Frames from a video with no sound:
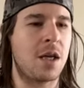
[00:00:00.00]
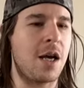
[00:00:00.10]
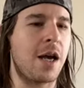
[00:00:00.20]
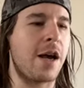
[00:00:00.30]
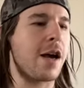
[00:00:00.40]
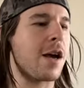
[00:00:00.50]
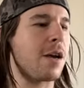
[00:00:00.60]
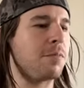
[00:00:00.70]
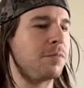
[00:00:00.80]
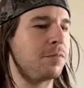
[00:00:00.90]

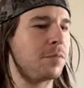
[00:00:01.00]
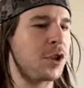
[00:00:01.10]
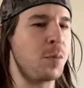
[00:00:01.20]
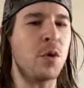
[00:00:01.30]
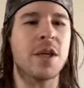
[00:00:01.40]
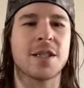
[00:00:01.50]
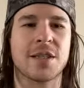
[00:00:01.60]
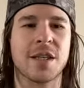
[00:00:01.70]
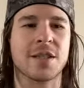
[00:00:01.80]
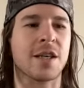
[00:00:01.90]
Spooky
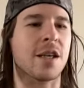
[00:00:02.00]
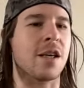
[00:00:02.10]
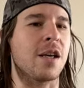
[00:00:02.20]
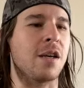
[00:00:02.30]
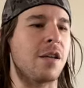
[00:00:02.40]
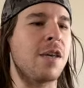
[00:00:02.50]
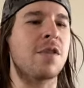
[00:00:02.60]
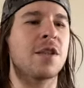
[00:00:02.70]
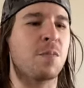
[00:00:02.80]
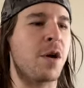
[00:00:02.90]
season in
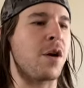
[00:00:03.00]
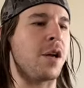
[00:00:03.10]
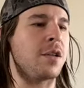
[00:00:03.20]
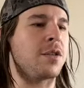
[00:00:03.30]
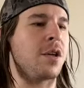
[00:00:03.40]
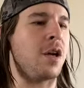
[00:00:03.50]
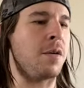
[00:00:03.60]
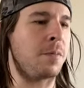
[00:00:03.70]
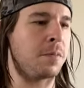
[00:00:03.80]
the spirits, huh?